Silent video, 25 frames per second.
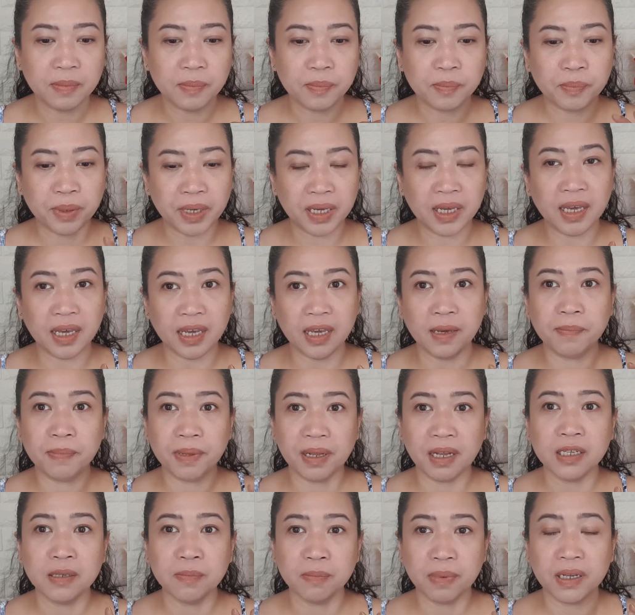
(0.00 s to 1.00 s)

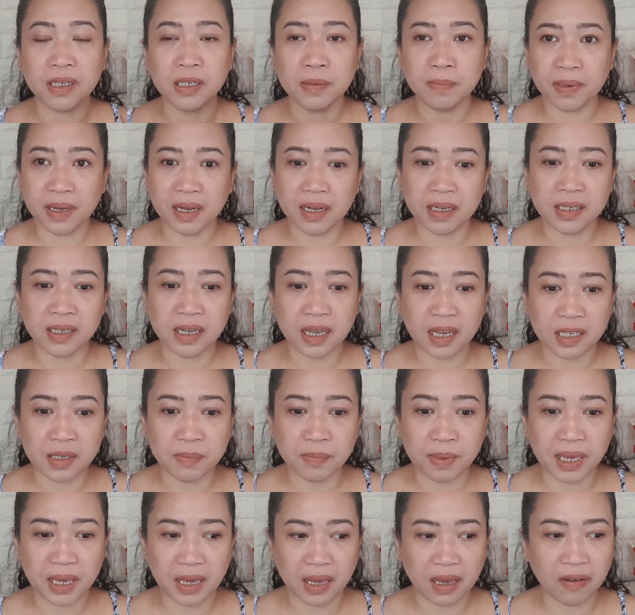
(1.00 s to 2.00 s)
PA+++
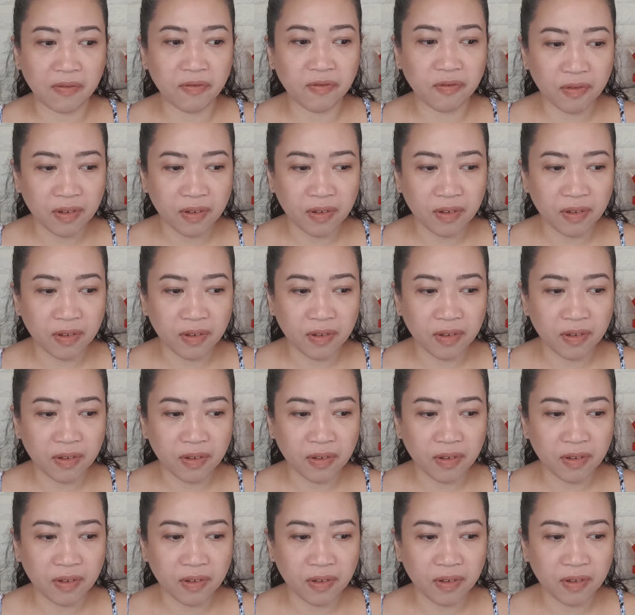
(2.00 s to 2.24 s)
SPF,